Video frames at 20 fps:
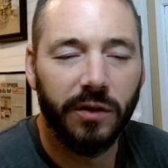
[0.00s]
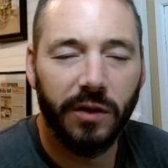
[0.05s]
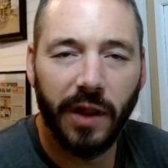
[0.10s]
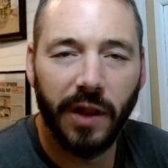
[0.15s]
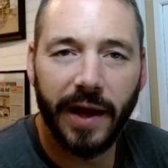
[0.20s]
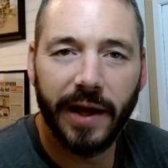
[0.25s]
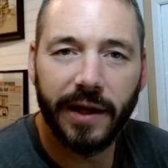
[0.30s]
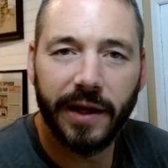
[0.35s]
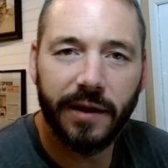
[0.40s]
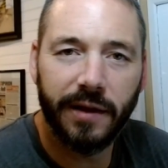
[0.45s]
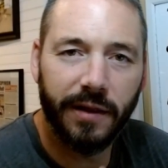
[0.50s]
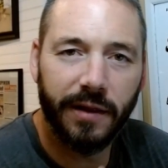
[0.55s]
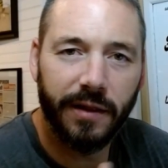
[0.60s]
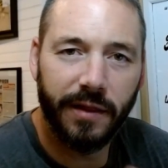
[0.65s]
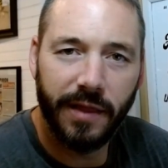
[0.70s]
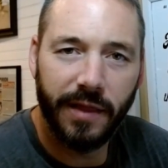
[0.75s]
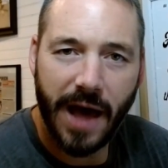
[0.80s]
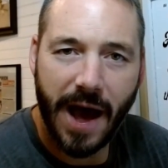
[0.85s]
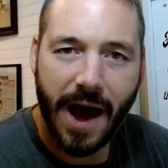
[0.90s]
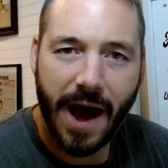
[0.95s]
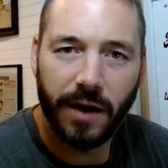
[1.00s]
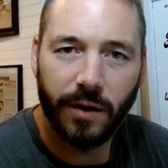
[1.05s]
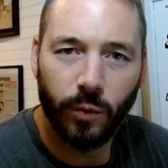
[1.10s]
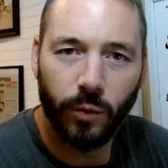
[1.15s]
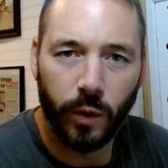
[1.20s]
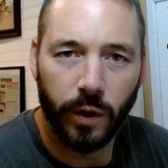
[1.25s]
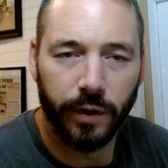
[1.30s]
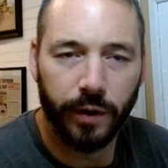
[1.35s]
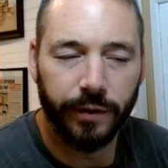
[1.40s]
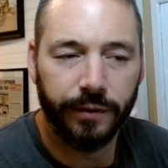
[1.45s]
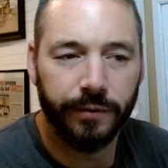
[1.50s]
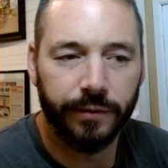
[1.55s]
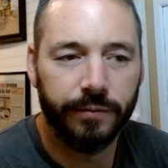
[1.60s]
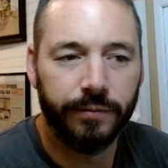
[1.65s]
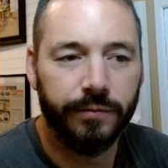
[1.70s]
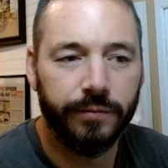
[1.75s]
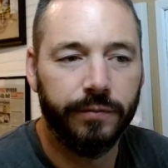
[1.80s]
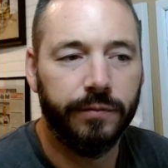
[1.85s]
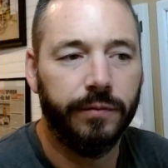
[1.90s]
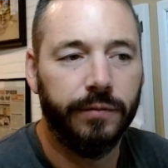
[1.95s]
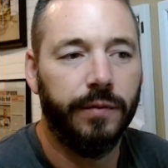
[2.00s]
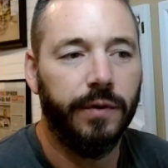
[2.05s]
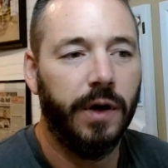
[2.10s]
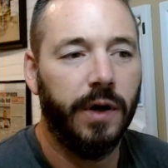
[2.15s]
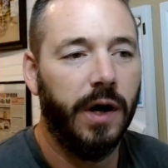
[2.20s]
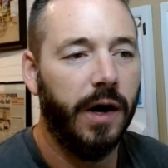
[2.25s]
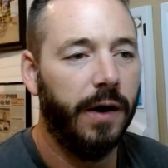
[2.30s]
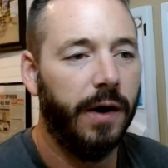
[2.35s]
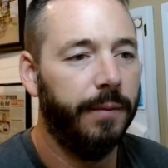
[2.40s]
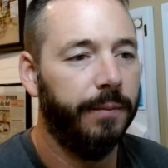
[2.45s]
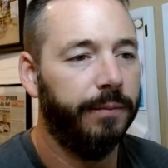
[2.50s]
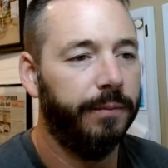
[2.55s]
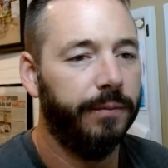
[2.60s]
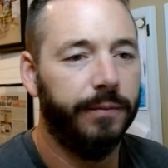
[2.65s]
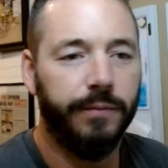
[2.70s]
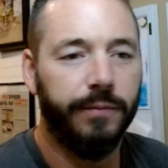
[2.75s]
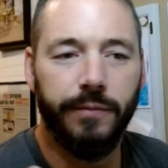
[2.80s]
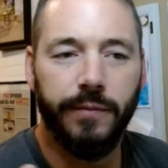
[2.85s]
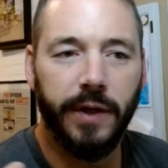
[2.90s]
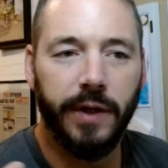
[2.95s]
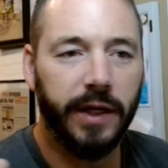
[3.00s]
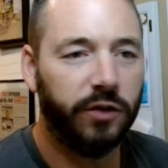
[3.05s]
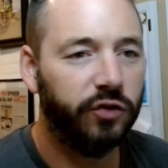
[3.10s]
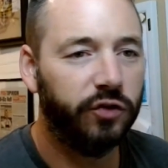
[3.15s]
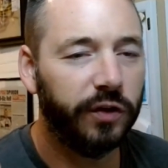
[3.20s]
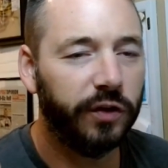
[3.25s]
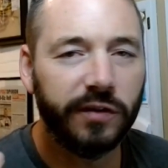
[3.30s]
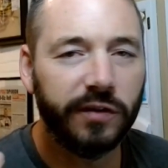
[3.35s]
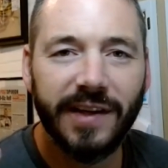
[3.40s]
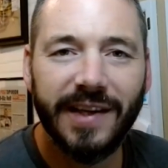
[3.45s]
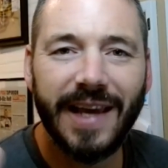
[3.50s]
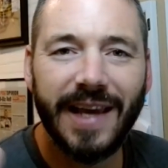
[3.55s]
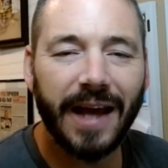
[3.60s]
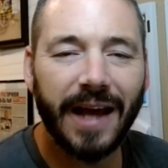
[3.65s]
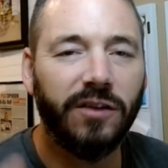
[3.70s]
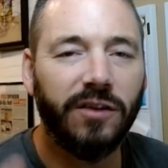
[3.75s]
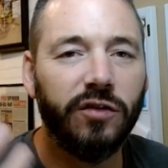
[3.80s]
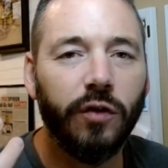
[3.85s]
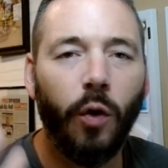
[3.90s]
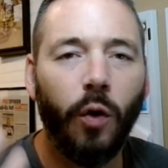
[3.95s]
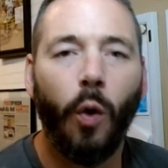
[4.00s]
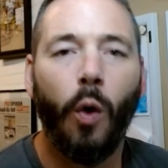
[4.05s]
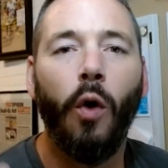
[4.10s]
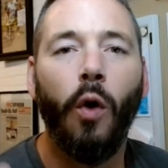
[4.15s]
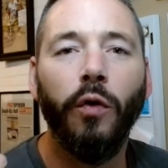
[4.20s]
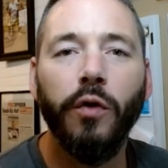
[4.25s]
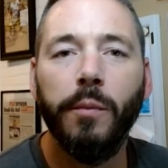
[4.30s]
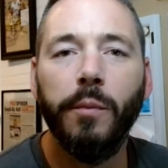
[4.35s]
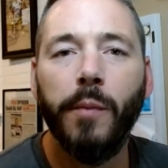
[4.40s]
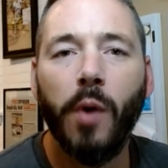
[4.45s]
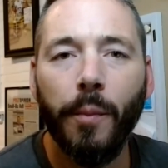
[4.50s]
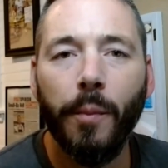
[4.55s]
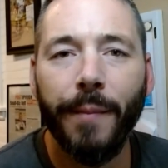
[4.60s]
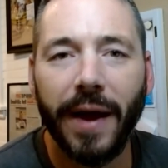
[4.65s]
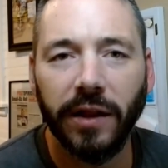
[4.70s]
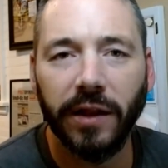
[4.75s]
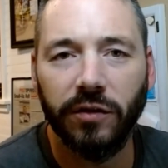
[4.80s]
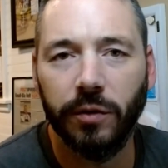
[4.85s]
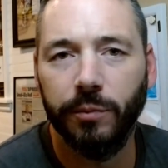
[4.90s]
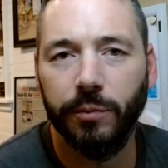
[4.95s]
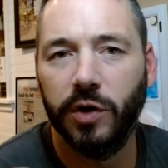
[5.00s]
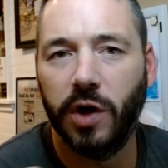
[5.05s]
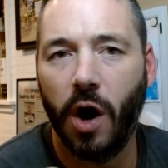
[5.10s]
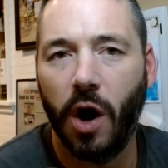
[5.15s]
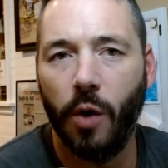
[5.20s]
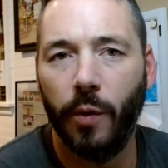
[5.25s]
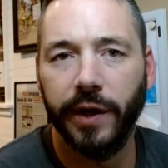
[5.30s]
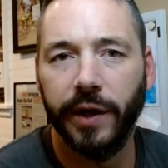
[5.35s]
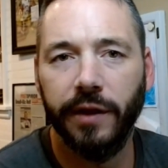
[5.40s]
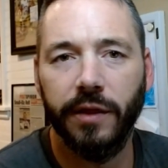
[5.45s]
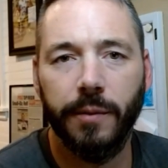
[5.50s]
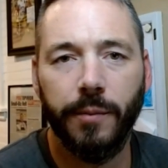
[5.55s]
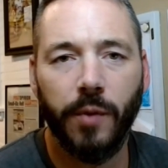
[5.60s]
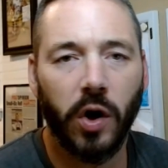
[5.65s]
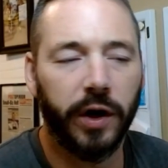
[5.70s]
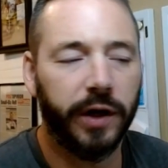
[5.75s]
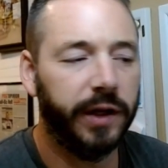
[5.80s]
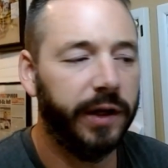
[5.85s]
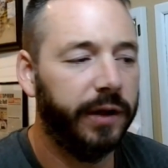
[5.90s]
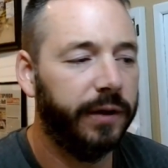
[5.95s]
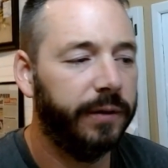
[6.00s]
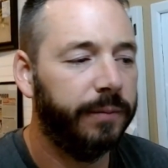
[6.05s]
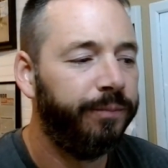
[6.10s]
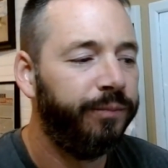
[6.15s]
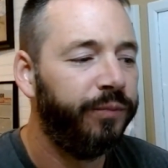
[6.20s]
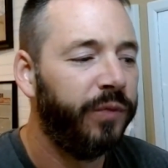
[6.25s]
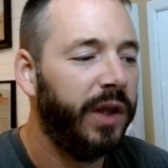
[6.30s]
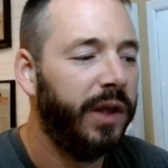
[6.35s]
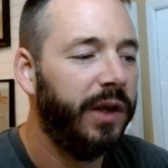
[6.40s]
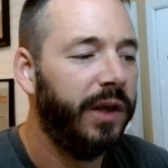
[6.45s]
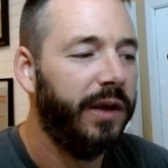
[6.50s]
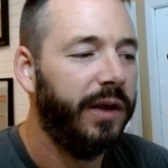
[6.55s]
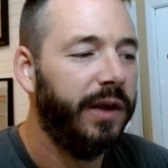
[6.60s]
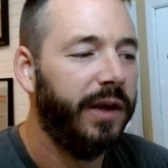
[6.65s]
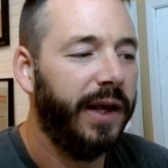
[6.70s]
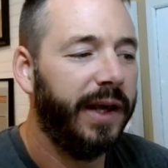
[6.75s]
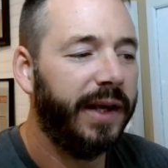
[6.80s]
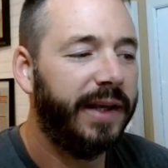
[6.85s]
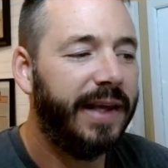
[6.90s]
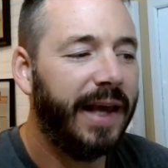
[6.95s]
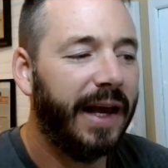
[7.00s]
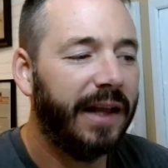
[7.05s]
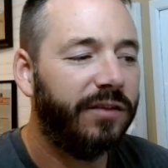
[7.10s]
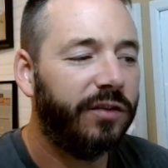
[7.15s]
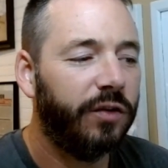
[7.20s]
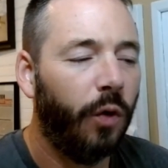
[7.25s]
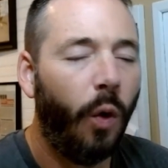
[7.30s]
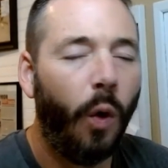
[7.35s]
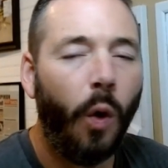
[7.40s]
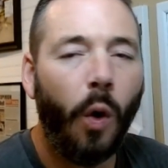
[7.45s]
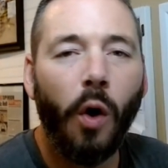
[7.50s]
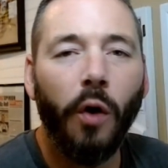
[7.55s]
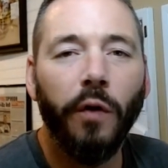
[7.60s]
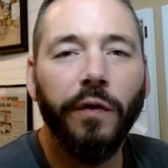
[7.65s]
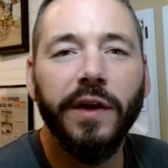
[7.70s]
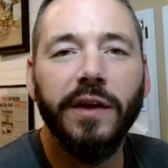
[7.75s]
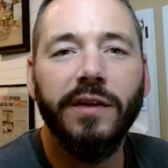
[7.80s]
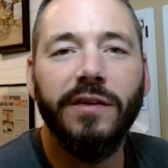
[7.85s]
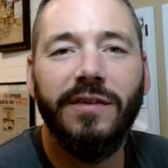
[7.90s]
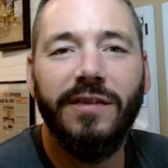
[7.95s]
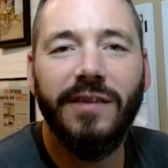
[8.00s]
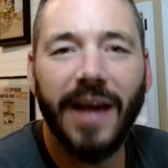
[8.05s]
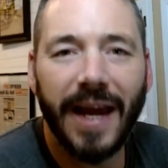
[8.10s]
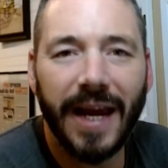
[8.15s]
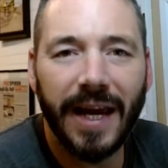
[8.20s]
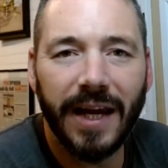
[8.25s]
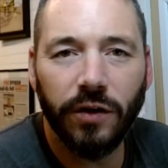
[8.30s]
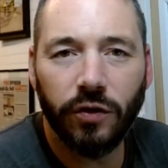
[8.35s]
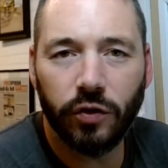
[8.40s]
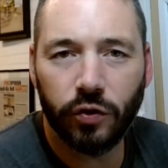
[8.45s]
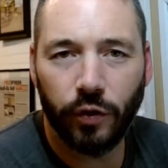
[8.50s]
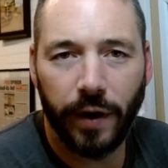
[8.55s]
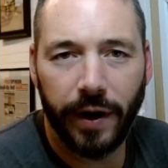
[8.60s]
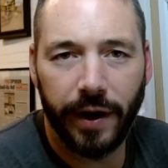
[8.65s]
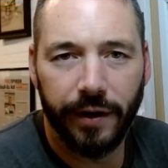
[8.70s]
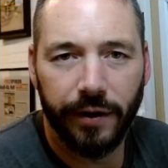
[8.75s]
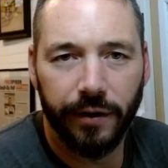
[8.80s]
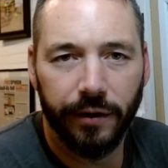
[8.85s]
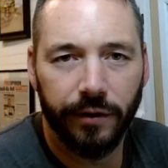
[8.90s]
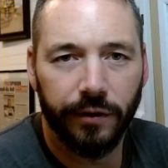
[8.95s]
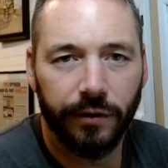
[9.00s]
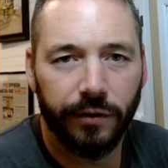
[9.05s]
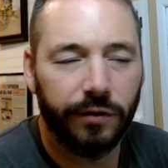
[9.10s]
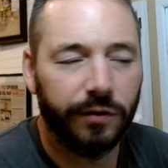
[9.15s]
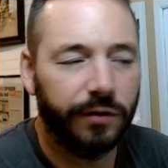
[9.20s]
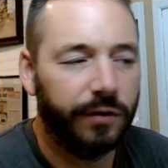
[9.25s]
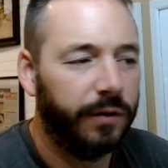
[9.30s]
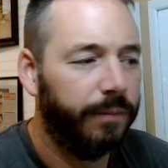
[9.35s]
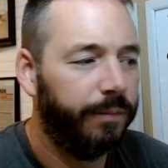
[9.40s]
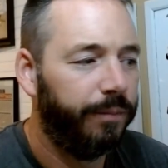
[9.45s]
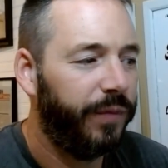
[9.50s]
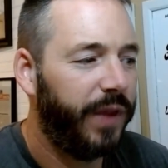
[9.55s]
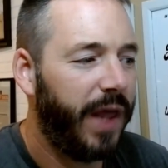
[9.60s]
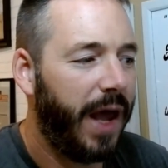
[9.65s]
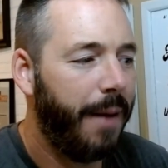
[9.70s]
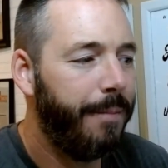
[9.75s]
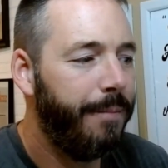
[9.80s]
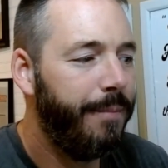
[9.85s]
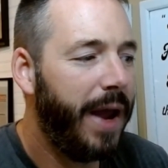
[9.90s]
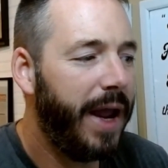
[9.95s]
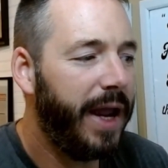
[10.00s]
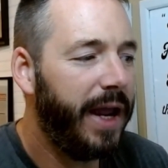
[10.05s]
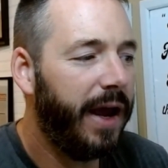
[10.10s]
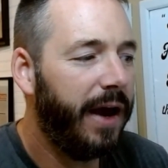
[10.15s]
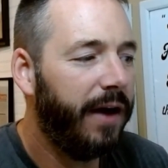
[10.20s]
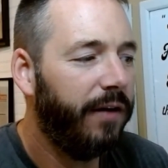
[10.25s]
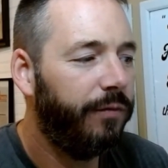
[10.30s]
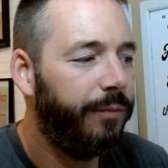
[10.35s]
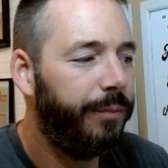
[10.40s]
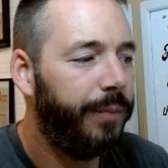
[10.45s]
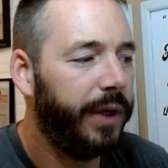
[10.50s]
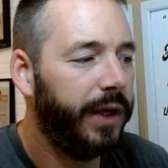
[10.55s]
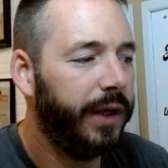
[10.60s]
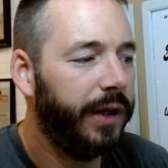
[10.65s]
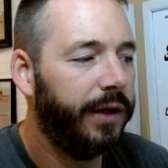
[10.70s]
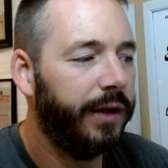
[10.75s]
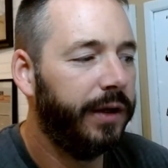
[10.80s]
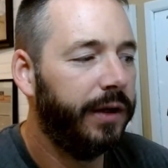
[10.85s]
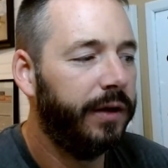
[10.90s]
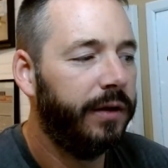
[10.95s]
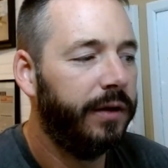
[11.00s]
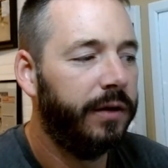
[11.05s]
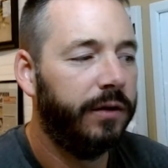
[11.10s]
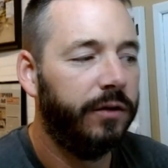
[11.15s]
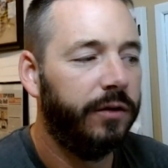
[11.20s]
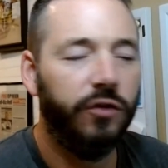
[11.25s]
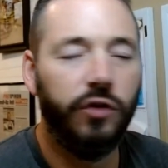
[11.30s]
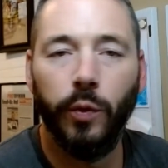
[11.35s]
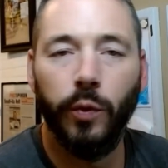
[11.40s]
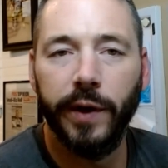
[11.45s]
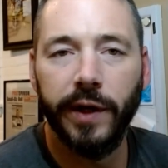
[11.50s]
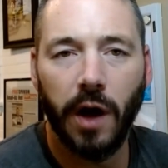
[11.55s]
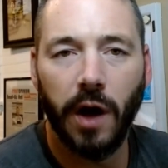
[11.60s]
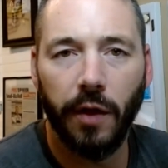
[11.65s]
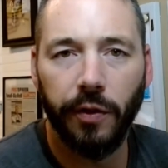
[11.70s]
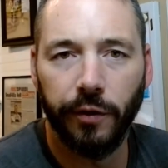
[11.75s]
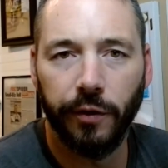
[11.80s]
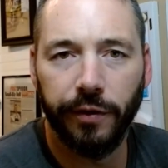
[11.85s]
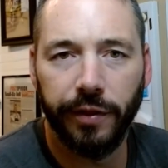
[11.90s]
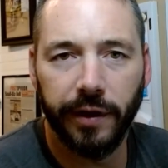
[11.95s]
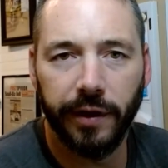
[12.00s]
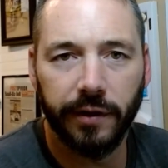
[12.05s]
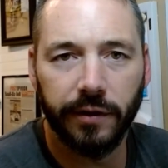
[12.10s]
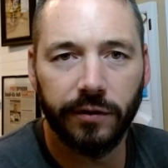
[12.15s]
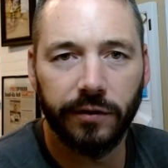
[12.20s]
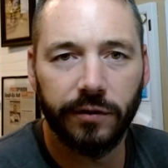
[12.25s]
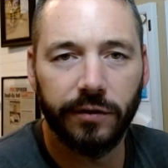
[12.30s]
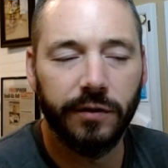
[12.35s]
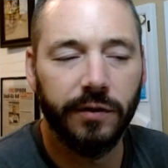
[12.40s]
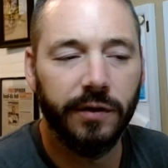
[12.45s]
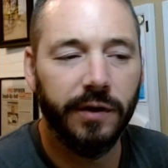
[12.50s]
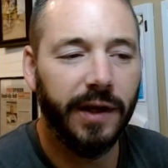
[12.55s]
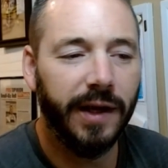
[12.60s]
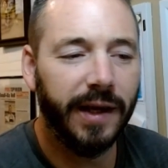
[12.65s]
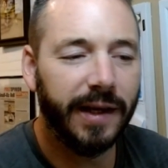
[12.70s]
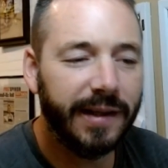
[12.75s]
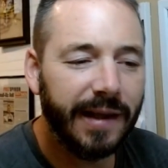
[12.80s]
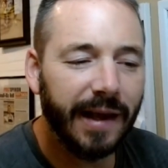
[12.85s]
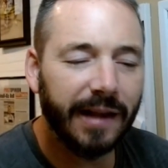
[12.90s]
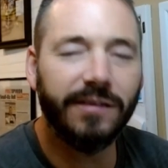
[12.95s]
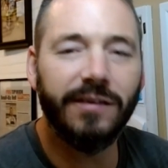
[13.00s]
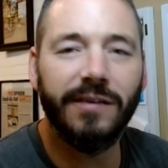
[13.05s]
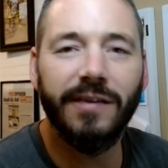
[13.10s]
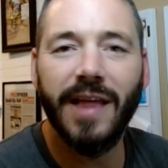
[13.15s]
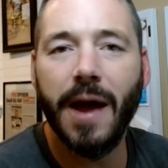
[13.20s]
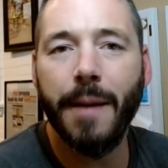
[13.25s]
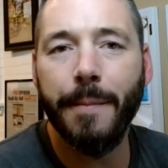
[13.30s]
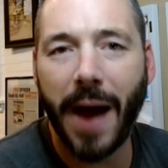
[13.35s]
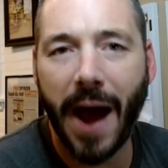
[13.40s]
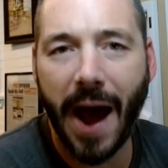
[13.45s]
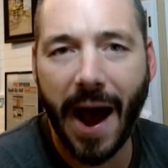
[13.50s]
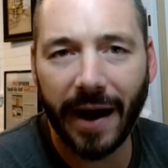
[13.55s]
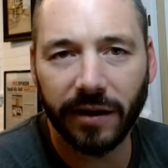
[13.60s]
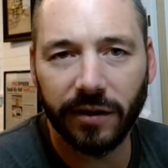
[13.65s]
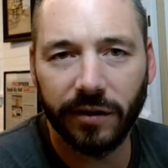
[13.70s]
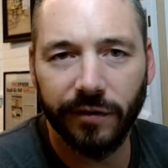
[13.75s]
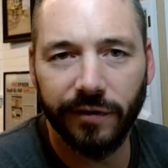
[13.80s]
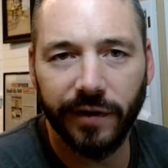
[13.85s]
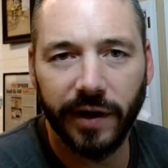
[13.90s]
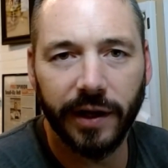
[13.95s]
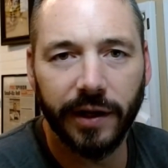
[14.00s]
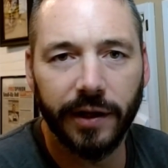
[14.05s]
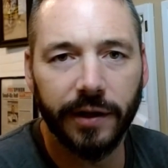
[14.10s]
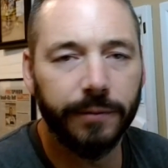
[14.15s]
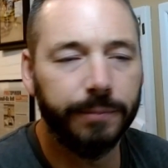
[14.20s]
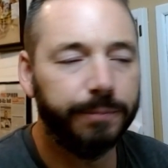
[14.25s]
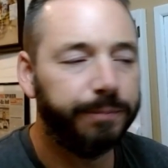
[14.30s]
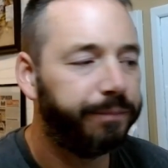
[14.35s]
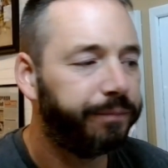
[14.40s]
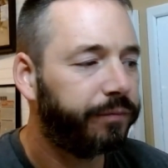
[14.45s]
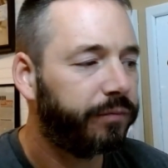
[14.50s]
like that one, um, it just gets all the momentum going in the market. It gets all the day traders that may have been doing other things. It gets them activated.